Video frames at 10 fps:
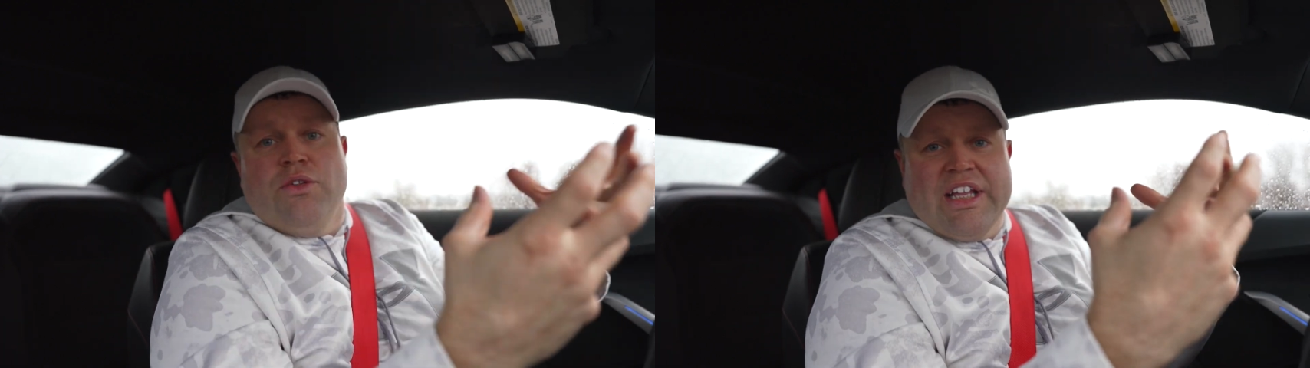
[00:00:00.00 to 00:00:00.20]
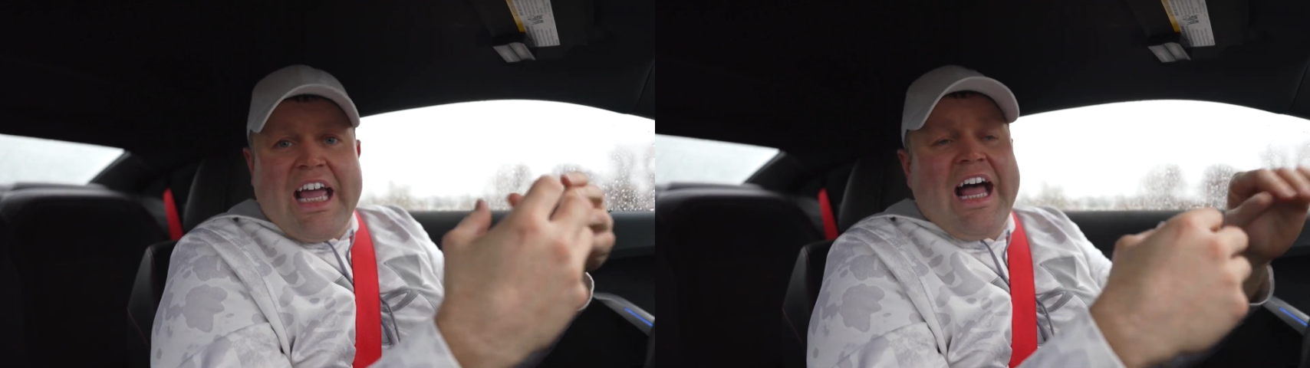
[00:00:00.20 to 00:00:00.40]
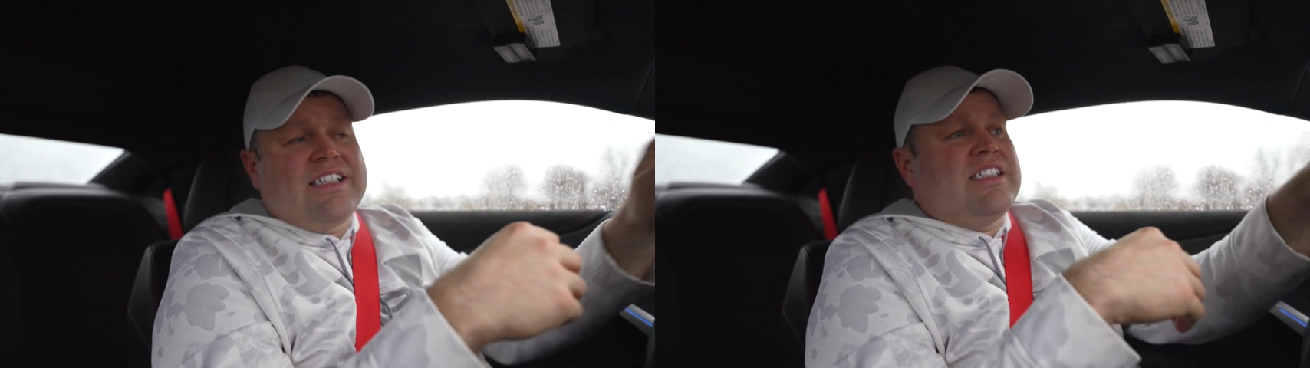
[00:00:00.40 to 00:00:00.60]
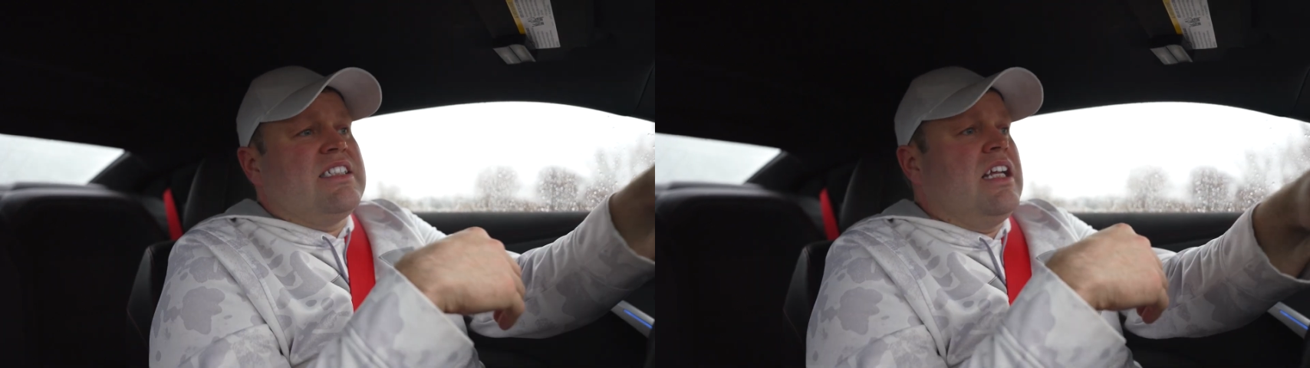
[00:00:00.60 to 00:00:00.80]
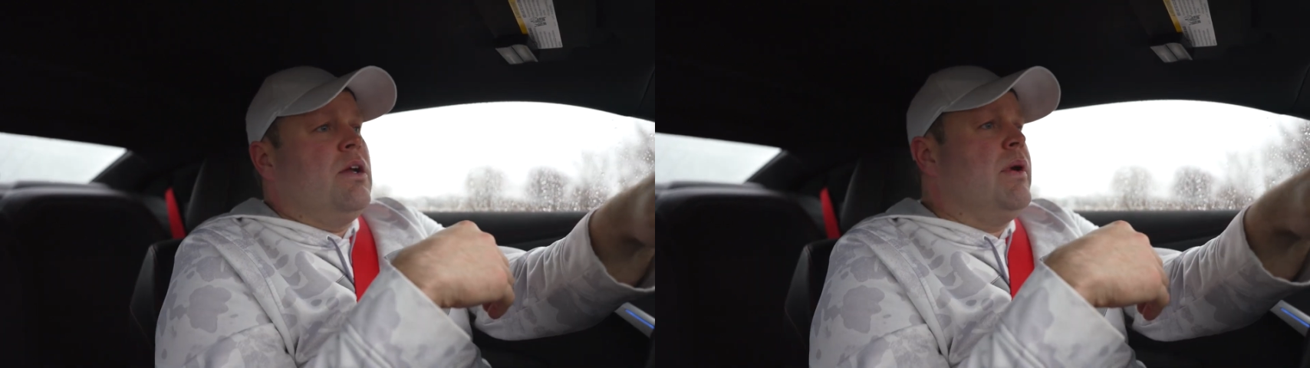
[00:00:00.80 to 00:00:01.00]
the
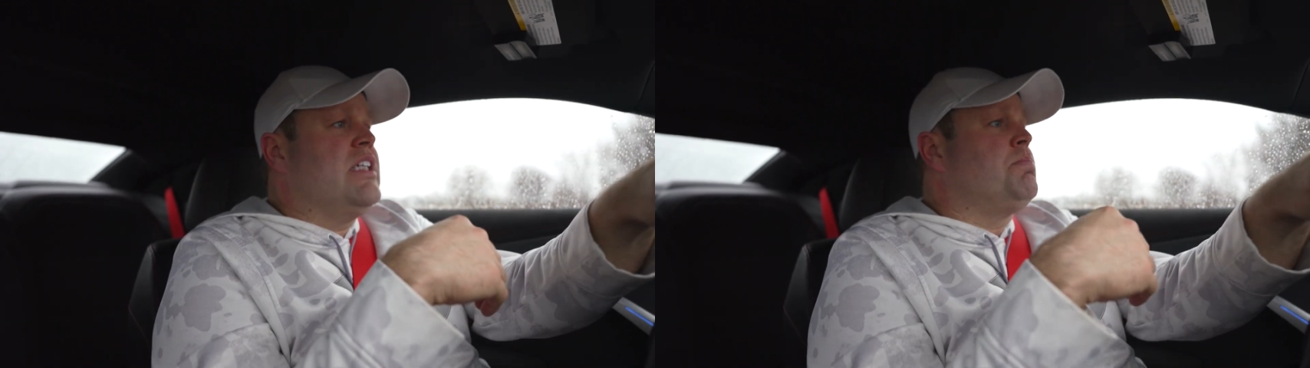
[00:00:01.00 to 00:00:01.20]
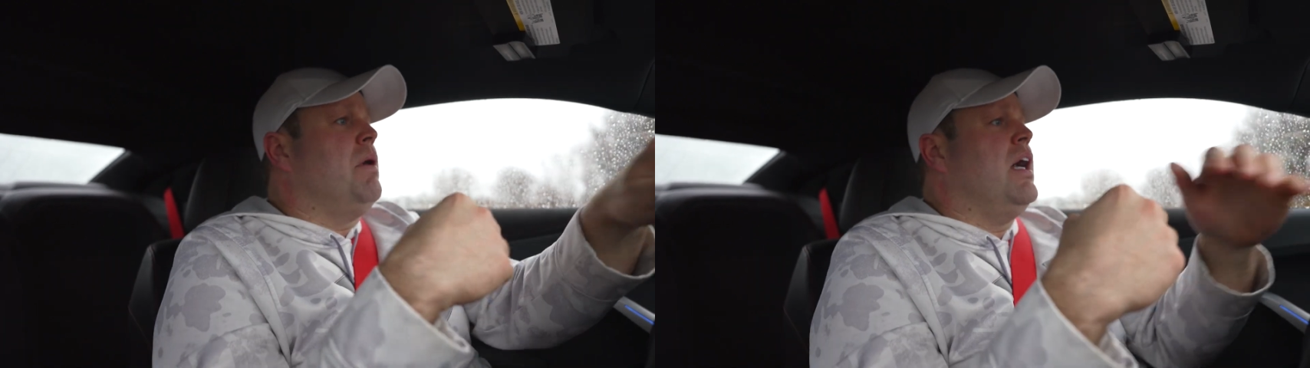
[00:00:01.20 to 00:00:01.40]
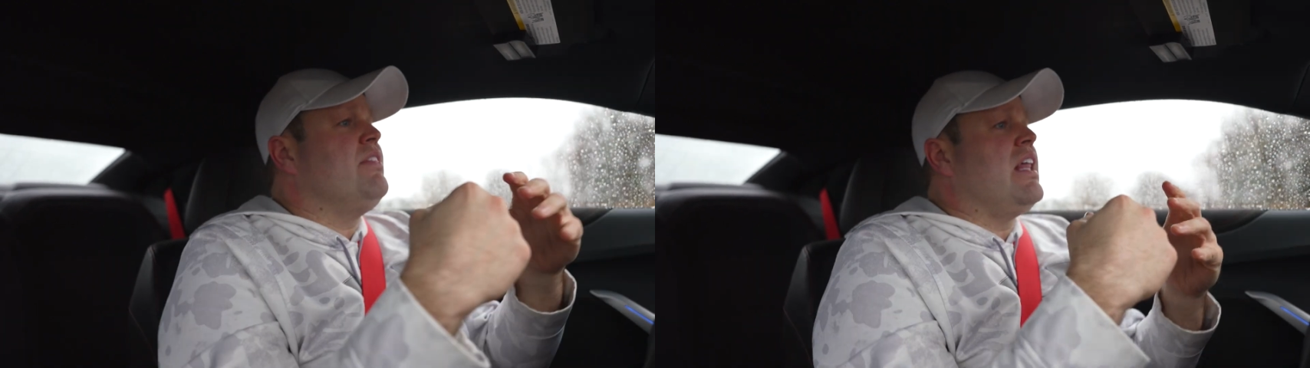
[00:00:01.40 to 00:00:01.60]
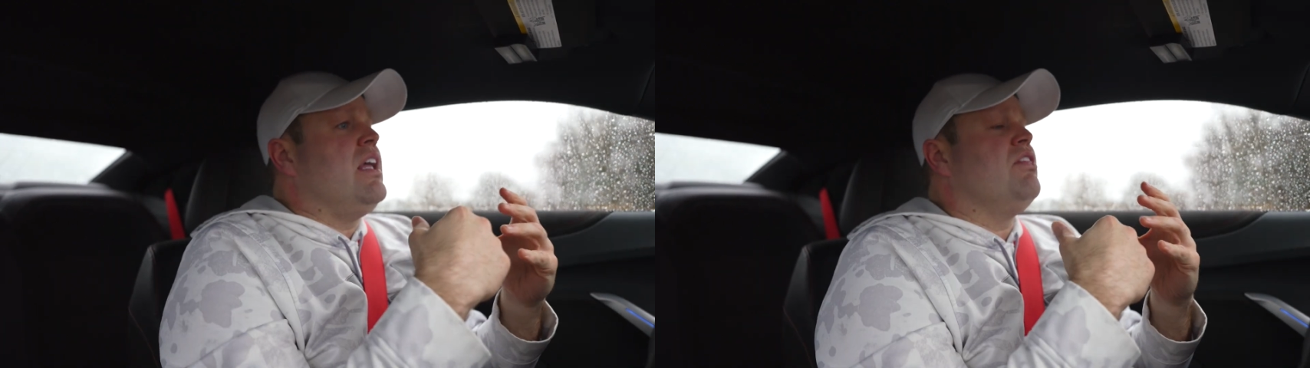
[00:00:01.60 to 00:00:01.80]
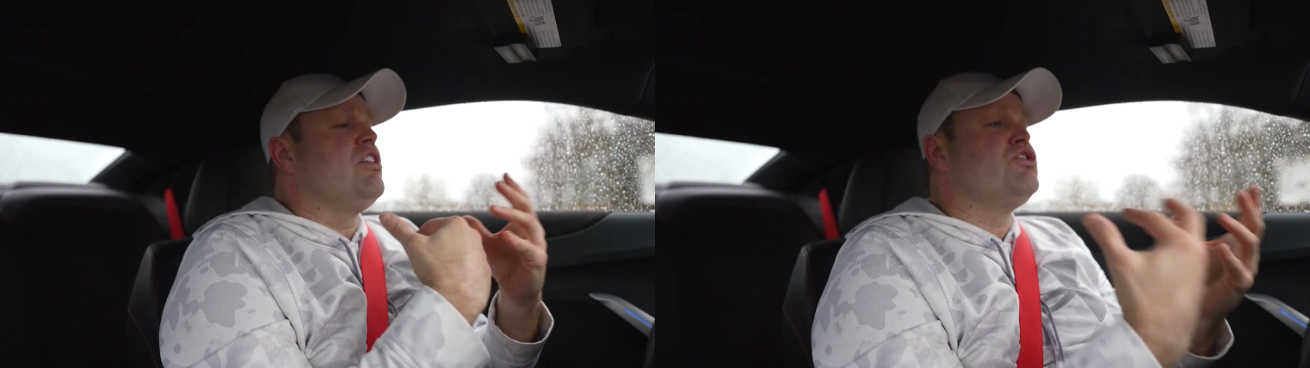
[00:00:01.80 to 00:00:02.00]
gases anyways, but
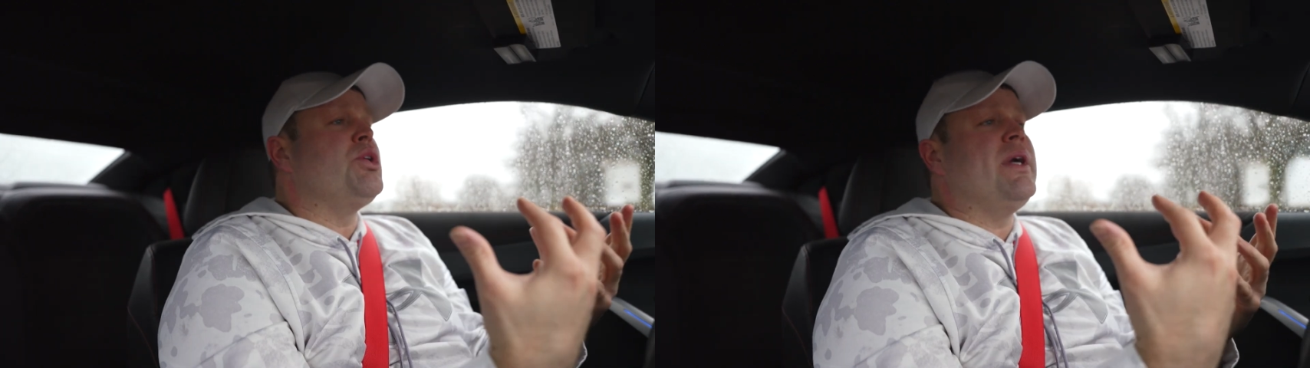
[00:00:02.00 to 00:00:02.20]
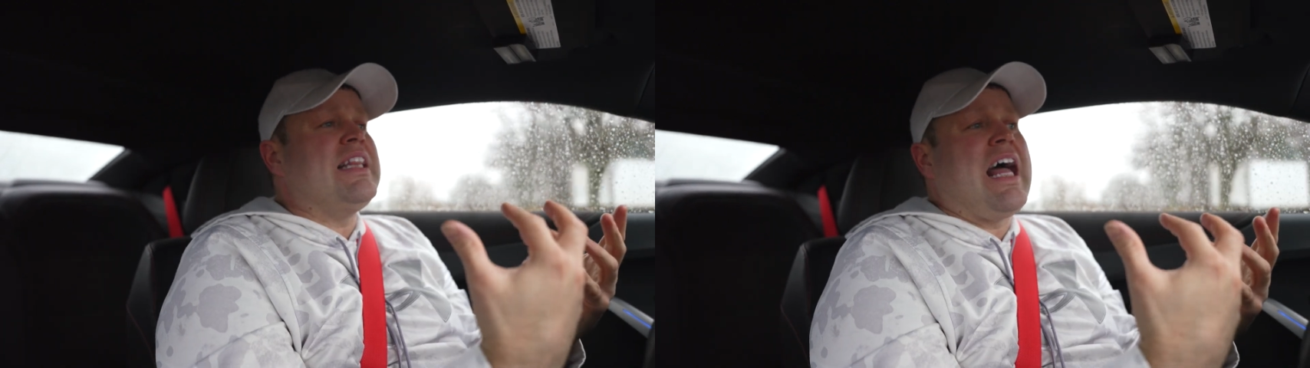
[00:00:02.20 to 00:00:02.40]
they're doing